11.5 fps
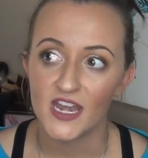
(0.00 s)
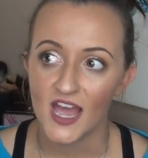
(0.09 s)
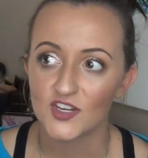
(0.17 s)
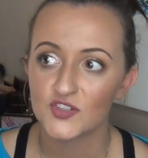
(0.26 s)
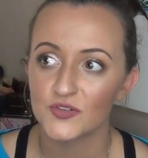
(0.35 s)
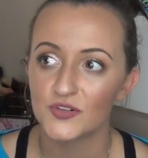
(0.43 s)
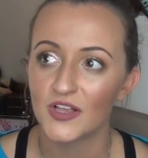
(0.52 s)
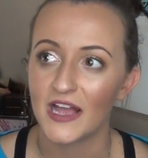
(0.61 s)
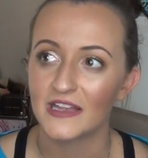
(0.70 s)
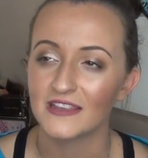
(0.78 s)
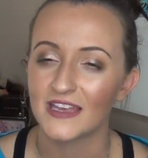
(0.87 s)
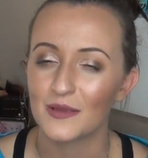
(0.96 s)
natural
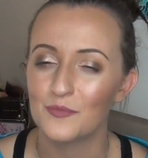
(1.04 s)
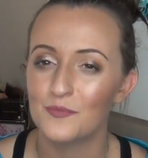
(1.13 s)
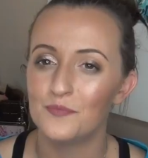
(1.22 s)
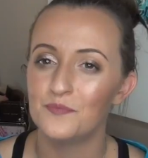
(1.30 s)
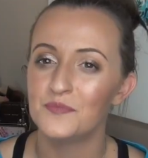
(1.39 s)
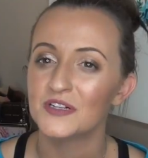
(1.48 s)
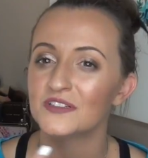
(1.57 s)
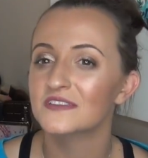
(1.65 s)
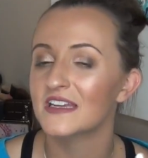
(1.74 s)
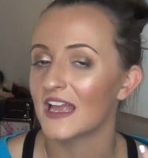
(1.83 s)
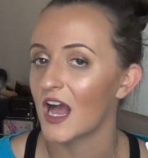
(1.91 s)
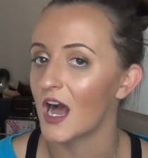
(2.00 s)
and like
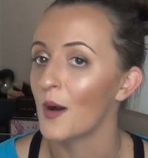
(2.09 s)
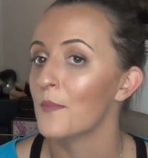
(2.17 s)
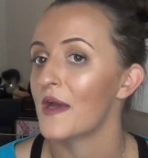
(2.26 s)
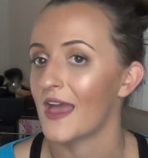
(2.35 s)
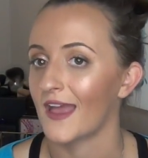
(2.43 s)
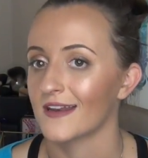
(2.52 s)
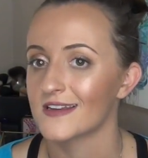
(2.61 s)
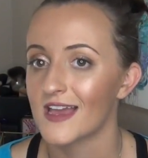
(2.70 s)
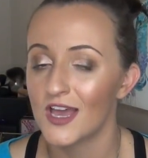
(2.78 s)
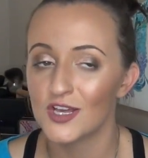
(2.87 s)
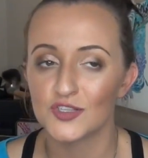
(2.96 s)
building up end.